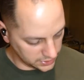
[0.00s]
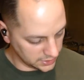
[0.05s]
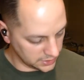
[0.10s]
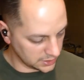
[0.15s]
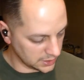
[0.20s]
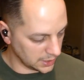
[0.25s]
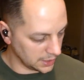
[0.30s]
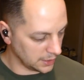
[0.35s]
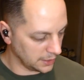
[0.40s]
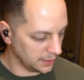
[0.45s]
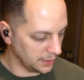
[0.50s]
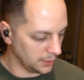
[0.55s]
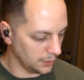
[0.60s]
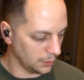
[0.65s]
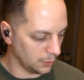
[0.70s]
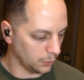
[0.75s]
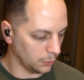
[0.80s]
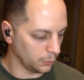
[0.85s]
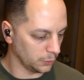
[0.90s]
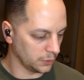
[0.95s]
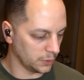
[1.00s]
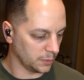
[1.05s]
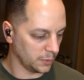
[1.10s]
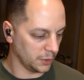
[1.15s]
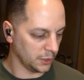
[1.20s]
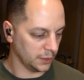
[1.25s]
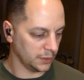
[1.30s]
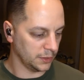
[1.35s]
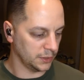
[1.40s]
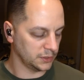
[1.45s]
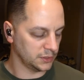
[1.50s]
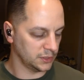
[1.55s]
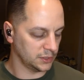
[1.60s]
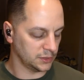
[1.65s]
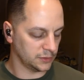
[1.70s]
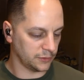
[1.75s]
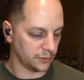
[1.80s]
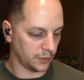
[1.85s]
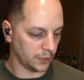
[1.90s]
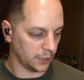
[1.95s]
is an older book. This
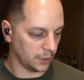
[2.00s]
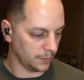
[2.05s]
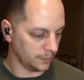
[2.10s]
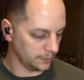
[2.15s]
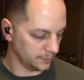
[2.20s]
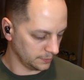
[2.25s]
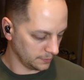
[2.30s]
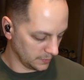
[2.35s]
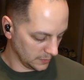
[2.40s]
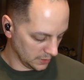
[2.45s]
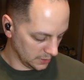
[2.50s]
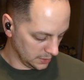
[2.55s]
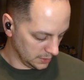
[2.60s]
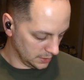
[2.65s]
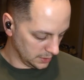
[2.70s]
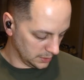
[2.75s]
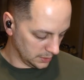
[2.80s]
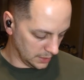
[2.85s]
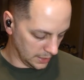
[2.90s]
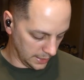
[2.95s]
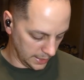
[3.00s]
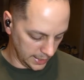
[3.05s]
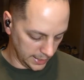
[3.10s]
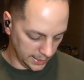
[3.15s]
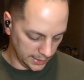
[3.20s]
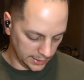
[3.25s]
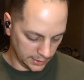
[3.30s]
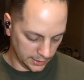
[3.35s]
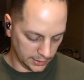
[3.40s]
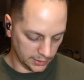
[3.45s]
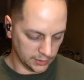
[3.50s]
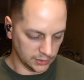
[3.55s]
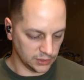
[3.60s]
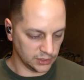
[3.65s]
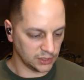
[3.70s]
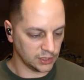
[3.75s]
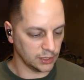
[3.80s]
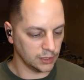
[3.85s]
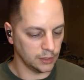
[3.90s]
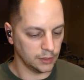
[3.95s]
is from the
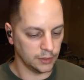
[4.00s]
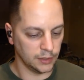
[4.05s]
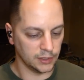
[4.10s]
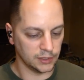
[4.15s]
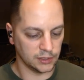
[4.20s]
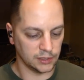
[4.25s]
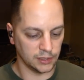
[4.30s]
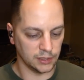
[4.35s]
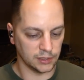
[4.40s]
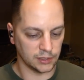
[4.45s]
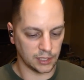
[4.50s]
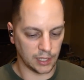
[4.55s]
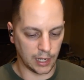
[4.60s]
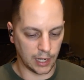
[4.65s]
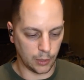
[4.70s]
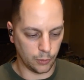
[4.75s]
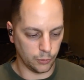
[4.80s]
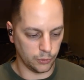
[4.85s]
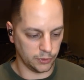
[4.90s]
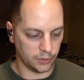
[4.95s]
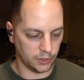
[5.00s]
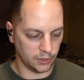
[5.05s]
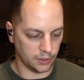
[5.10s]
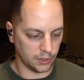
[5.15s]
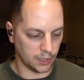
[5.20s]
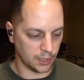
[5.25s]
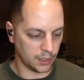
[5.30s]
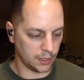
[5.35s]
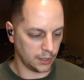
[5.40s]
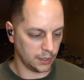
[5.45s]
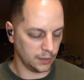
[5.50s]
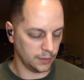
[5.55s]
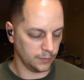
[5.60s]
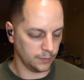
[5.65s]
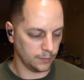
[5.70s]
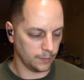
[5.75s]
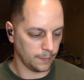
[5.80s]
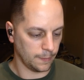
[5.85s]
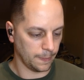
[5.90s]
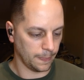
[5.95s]
80s. This is Howard the Duck,
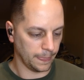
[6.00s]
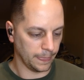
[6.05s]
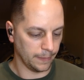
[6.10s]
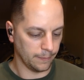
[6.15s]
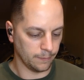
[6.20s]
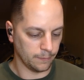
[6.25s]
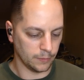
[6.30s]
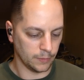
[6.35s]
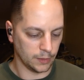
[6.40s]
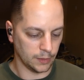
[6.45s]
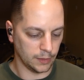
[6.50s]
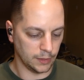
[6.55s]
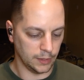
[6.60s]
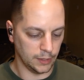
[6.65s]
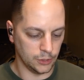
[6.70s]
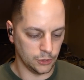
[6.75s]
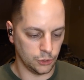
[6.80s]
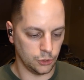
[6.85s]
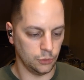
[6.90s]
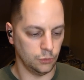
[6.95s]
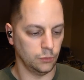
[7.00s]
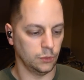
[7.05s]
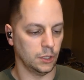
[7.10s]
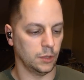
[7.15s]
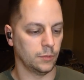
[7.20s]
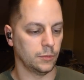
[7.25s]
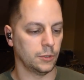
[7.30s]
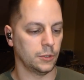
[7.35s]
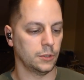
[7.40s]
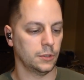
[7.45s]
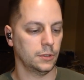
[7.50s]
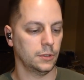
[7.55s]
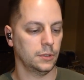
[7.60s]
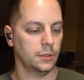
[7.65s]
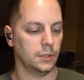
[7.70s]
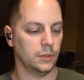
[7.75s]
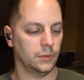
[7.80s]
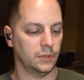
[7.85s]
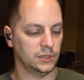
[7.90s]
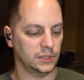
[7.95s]
issue number,
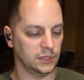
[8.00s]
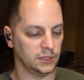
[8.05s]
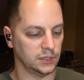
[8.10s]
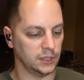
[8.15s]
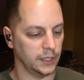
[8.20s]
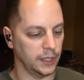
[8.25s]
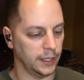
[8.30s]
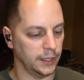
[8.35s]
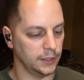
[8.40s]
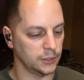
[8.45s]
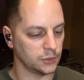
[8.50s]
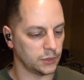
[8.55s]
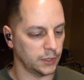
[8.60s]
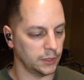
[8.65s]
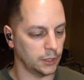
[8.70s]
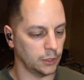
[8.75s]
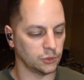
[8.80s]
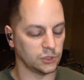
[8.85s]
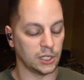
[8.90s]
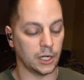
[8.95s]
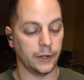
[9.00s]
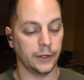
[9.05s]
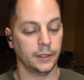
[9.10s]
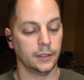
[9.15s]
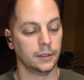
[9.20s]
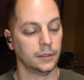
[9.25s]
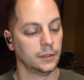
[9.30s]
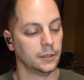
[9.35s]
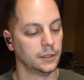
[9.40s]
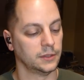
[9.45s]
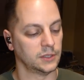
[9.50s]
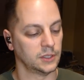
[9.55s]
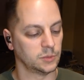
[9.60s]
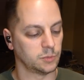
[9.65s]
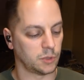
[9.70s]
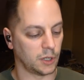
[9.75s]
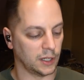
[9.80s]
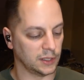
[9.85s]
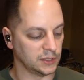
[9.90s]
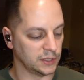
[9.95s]
I want to say it's the 80s, right? No, sorry. This is
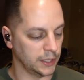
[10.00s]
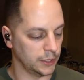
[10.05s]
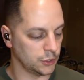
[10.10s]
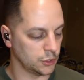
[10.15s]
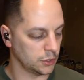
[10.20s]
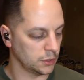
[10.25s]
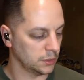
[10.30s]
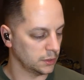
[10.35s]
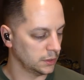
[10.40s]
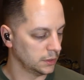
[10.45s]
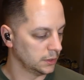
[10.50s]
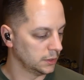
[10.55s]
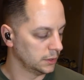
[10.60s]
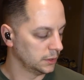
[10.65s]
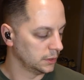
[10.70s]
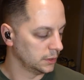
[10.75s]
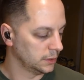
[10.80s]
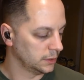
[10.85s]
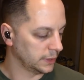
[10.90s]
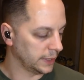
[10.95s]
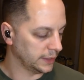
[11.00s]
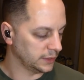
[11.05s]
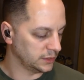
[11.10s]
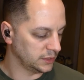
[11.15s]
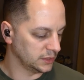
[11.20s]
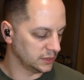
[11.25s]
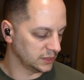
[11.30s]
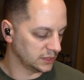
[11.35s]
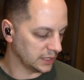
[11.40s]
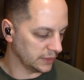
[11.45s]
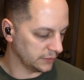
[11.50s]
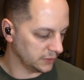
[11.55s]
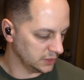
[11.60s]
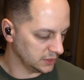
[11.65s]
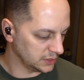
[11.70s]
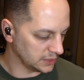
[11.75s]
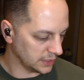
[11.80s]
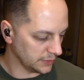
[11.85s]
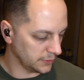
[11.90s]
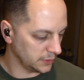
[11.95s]
Bronze Age,
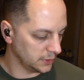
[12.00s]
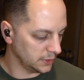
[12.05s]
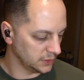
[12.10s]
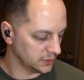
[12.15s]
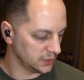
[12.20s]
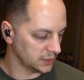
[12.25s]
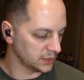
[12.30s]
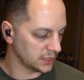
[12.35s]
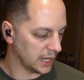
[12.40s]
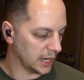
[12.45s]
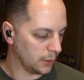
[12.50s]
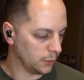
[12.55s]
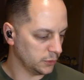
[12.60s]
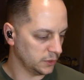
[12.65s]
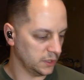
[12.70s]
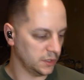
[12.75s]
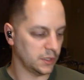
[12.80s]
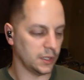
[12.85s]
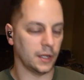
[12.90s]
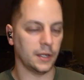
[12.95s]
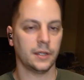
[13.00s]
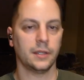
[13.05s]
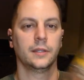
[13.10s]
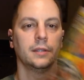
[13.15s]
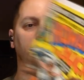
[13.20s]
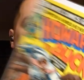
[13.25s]
1977. This is Howard the Duck,